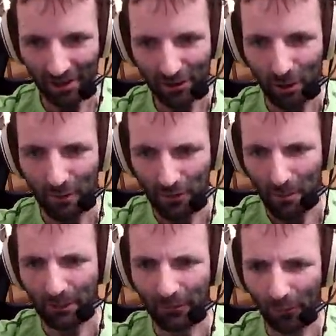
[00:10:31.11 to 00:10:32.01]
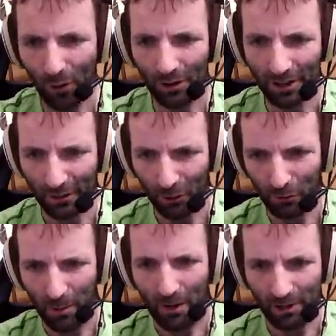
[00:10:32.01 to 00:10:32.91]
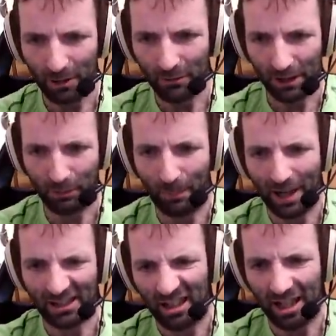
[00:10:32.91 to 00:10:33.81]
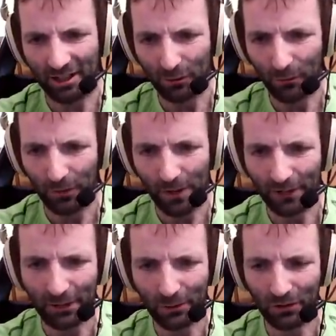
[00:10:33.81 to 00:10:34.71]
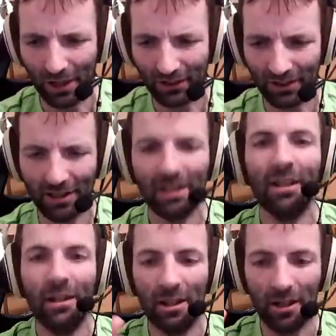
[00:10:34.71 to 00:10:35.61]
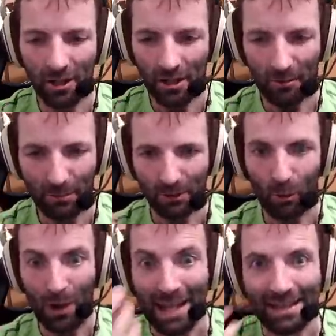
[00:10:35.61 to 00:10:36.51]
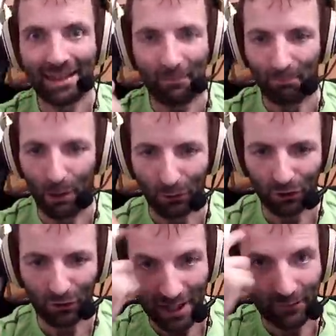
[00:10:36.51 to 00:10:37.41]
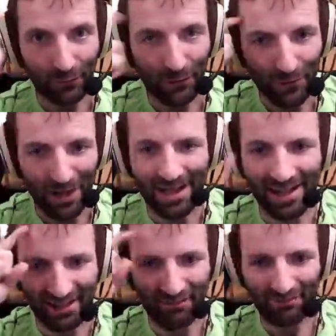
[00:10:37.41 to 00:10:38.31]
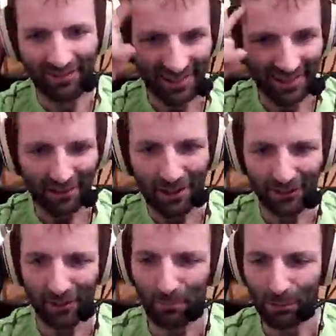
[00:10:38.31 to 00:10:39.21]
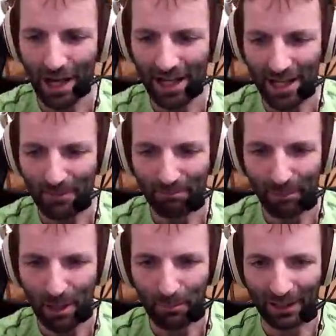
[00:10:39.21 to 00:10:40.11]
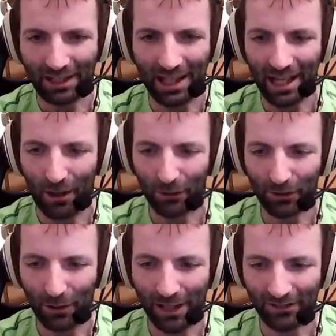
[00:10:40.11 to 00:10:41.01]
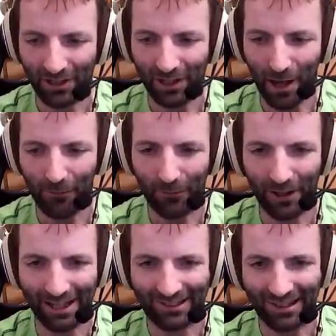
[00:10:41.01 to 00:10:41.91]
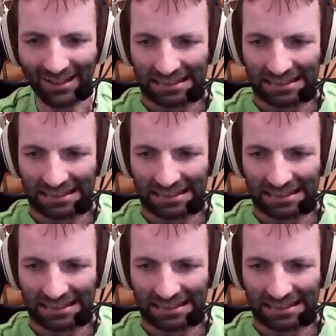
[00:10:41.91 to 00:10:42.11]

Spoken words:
So with about 400 horsepower, you would expect 250, 260. But the wind blows straight through, huh? It's the brainy people at Lego. So let's see how fast.